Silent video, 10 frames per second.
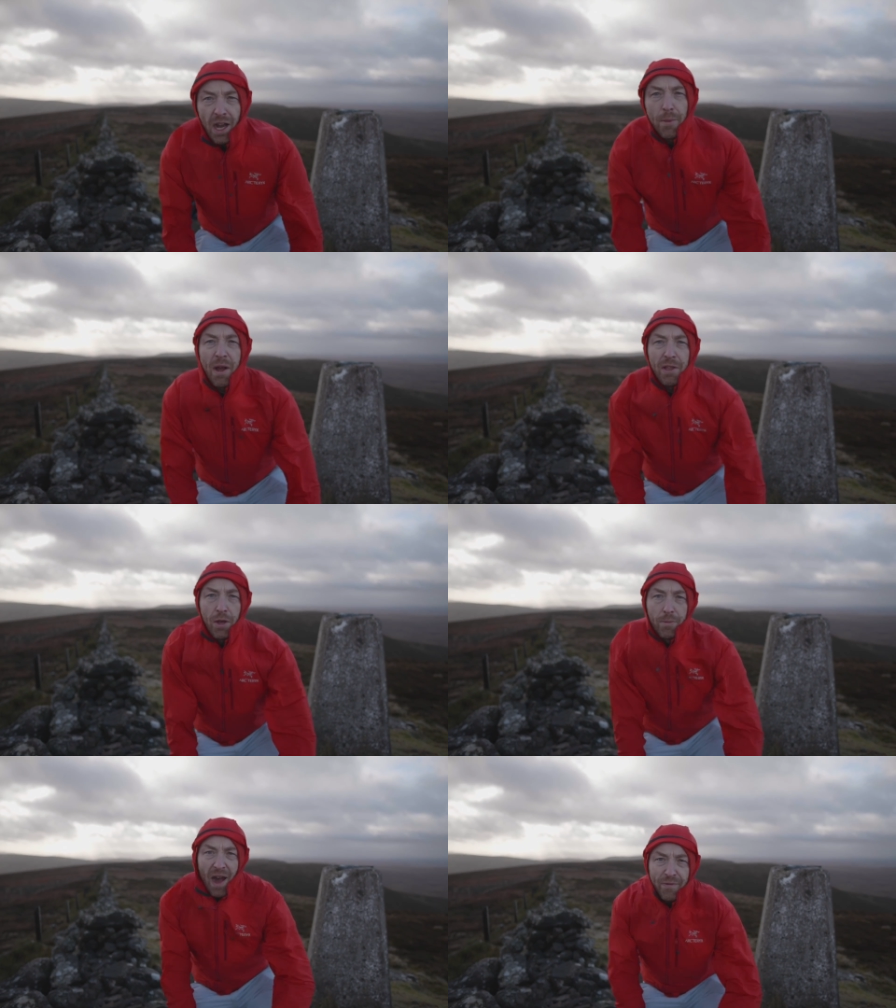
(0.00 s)
Got my
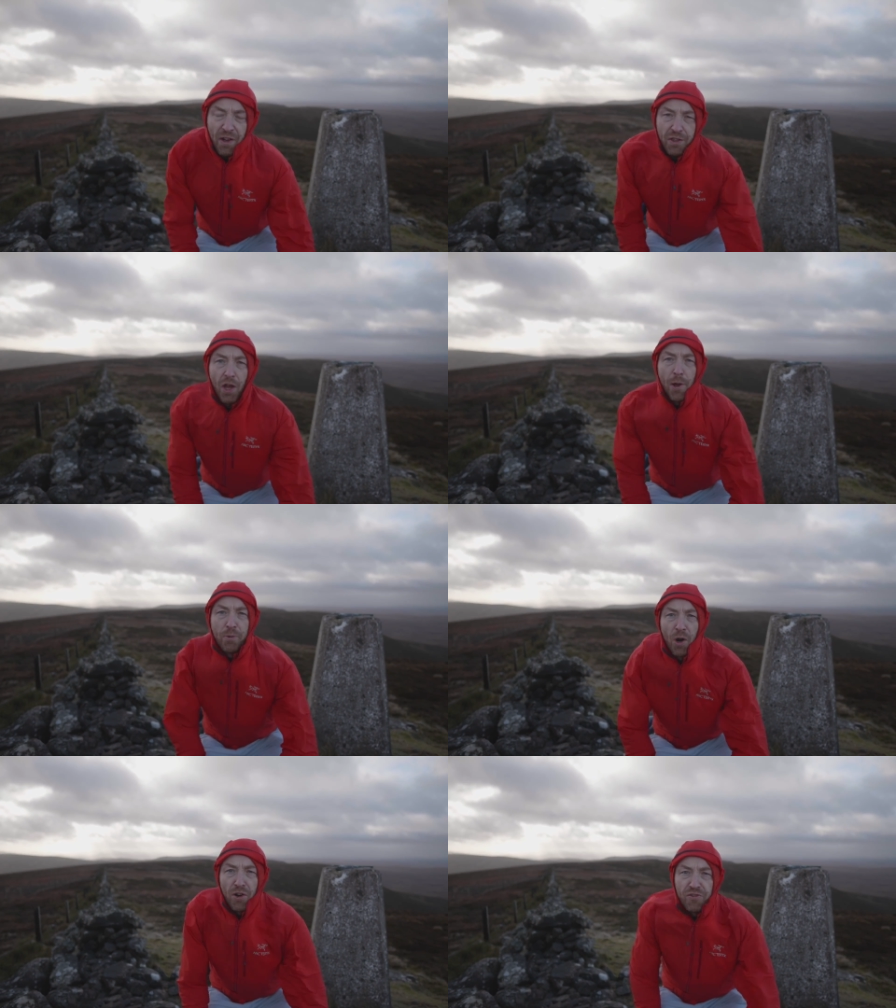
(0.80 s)
new Mavic 2
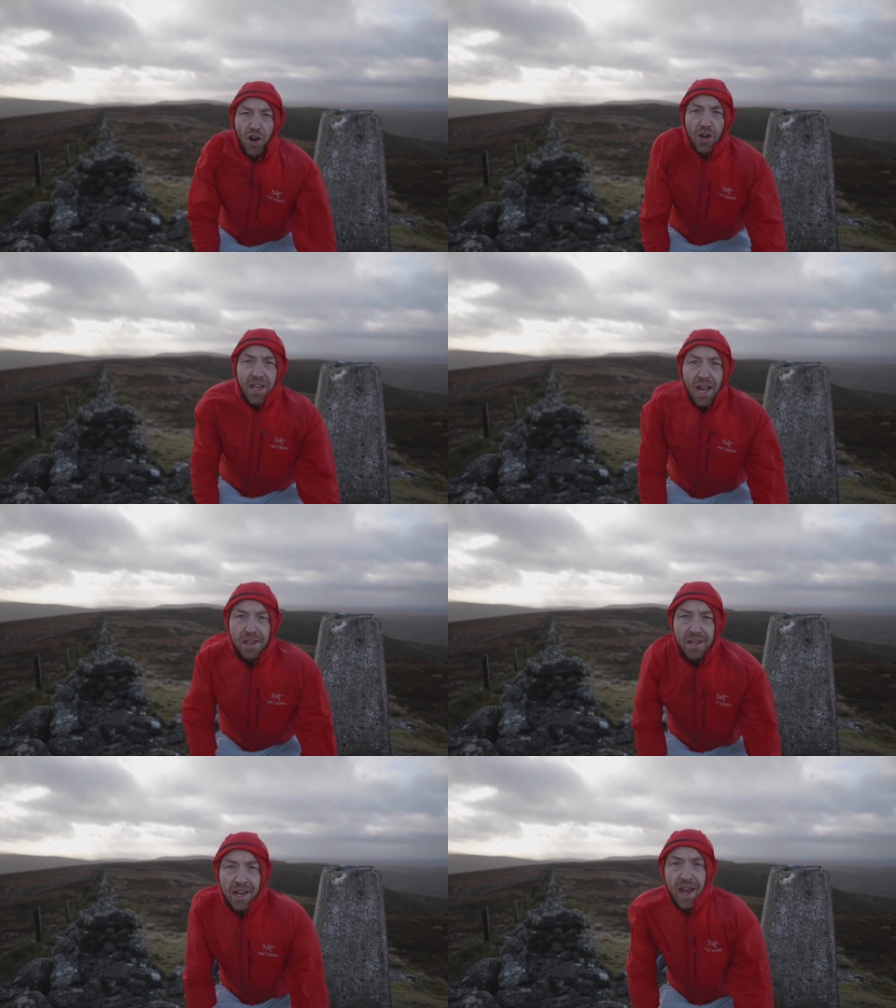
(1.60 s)
Pro drone
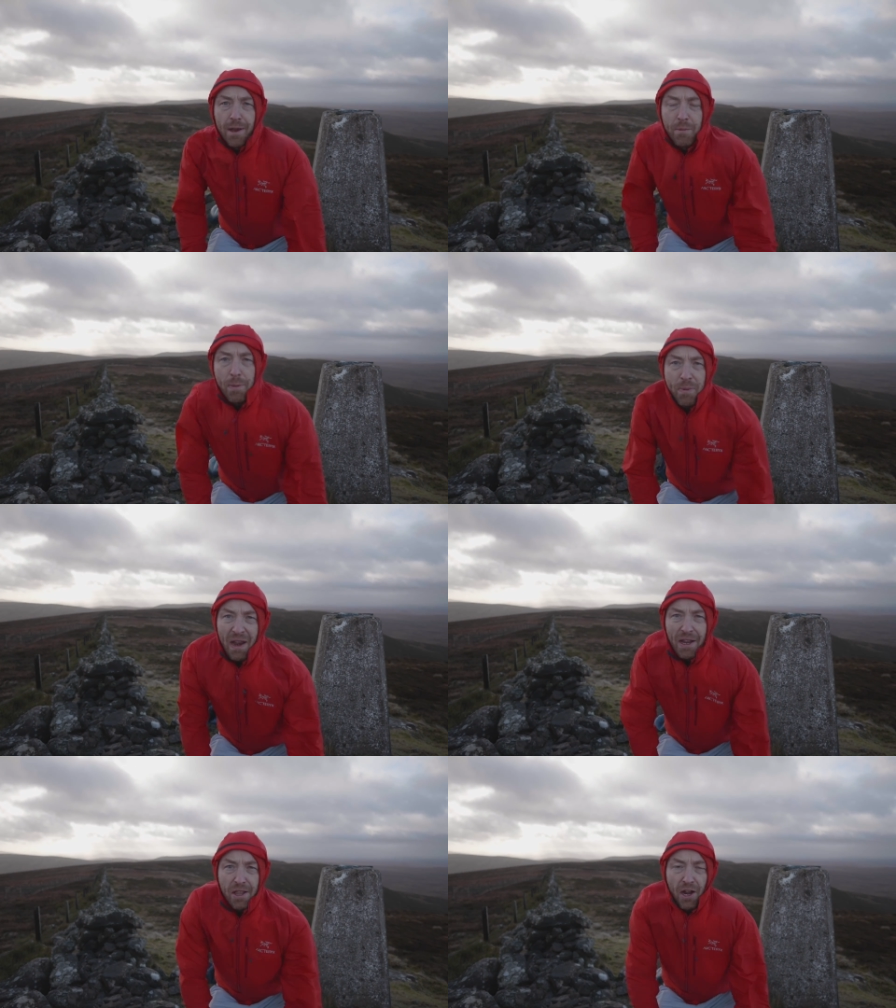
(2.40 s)
yesterday and my
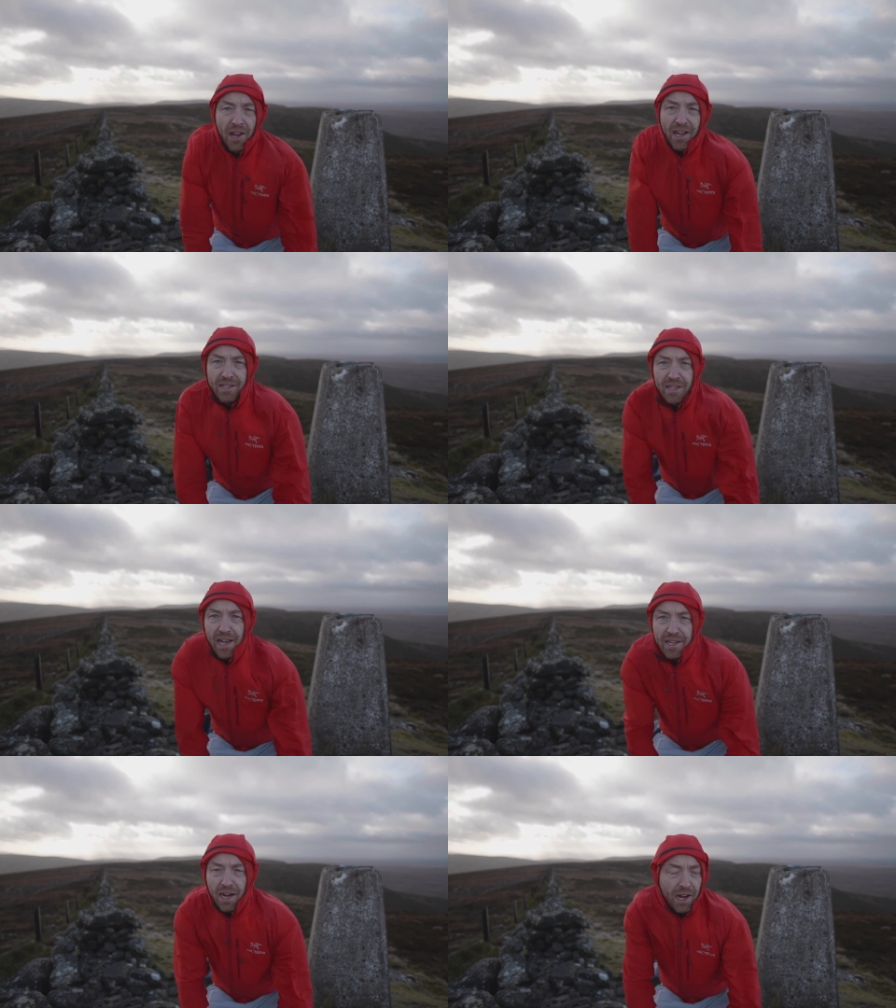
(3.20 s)
Panasonic
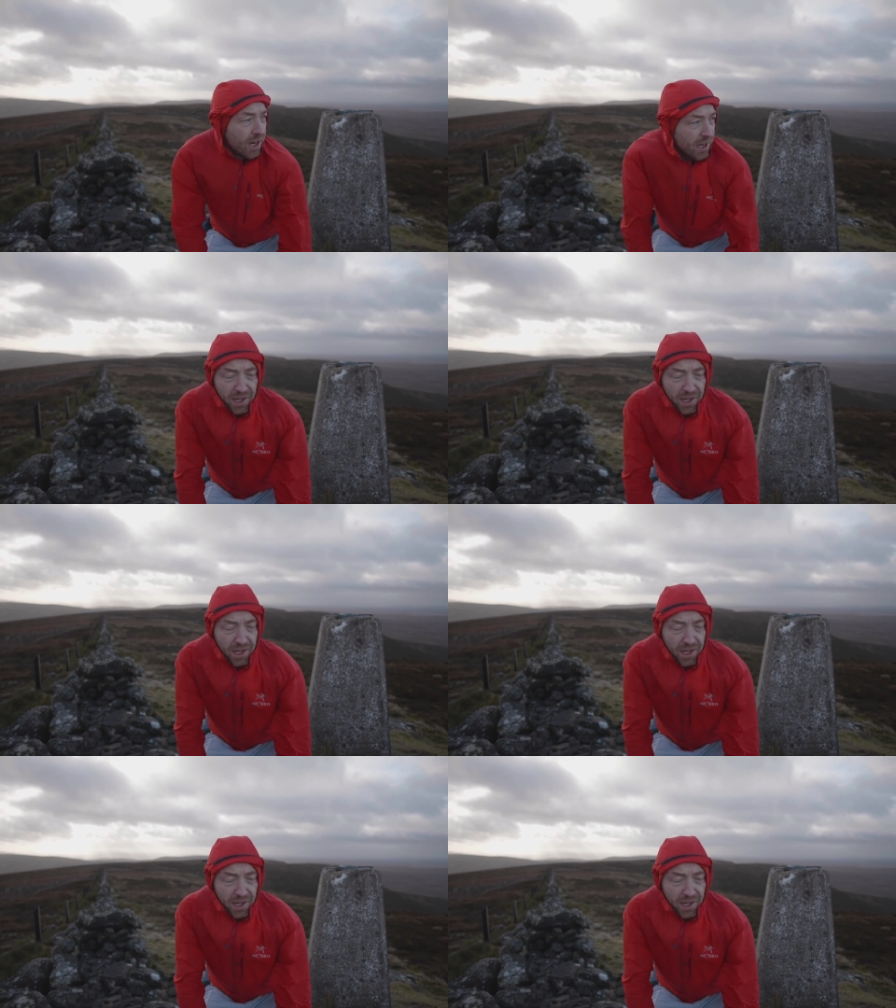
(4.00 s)
Leica